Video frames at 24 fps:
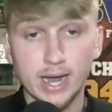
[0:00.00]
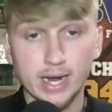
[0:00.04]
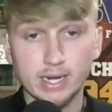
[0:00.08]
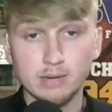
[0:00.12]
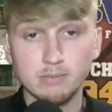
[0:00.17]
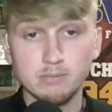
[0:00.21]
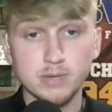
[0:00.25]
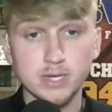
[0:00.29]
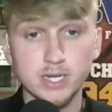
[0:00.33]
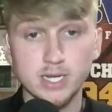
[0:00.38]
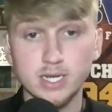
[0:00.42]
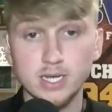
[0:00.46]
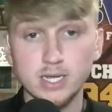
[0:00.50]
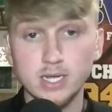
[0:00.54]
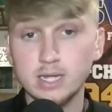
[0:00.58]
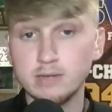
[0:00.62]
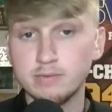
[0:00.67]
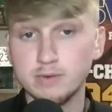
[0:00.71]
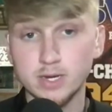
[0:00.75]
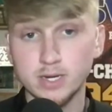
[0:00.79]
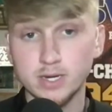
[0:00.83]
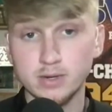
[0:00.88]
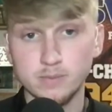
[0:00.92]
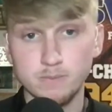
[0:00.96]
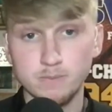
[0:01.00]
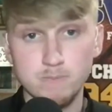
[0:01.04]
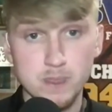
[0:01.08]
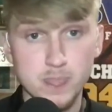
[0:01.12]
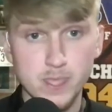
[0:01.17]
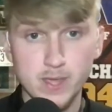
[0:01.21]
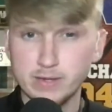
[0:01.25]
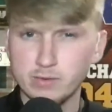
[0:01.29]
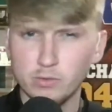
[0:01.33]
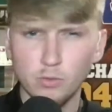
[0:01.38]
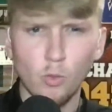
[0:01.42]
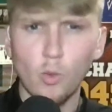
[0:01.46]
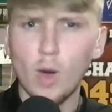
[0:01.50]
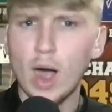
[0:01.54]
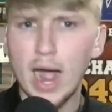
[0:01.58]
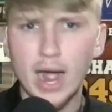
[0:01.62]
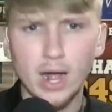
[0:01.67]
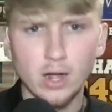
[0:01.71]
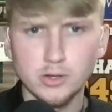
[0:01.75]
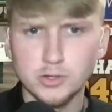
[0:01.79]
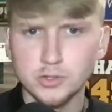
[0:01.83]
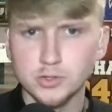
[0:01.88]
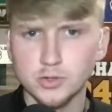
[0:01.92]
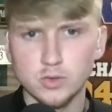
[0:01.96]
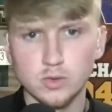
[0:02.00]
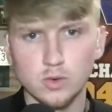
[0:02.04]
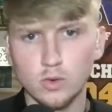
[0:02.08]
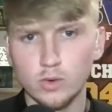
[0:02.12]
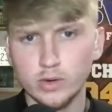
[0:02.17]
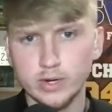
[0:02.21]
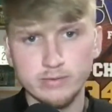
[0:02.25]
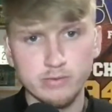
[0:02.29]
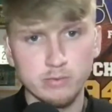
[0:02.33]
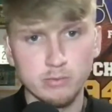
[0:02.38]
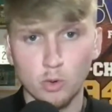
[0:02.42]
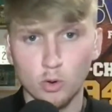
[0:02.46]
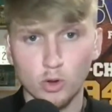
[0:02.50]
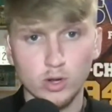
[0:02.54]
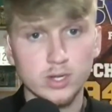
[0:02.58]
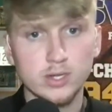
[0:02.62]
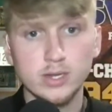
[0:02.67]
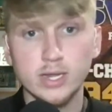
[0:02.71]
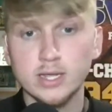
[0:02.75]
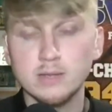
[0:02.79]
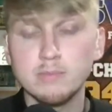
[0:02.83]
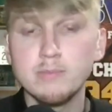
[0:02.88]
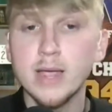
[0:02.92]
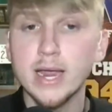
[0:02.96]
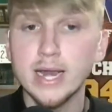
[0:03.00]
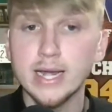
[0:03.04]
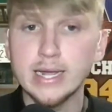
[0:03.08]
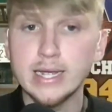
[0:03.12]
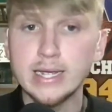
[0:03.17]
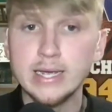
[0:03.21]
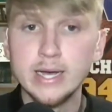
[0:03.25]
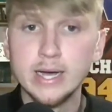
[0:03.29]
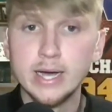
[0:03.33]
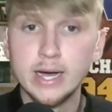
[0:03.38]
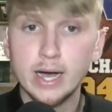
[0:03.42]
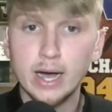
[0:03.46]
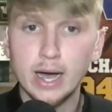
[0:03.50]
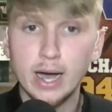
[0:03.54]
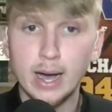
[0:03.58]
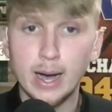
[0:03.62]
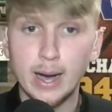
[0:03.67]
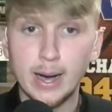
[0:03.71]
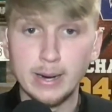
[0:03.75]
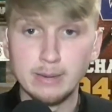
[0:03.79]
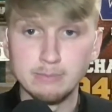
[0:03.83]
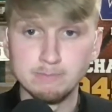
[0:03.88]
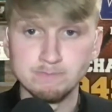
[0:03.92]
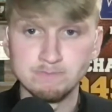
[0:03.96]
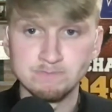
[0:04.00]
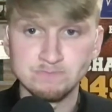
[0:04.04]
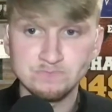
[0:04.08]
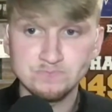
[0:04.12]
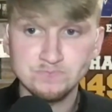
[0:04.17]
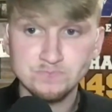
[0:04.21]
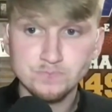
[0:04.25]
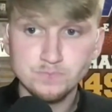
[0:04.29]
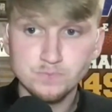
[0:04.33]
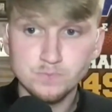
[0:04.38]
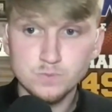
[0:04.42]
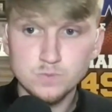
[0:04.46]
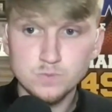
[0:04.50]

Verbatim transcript: I can be even, even wilder or even more clickbaity. Um,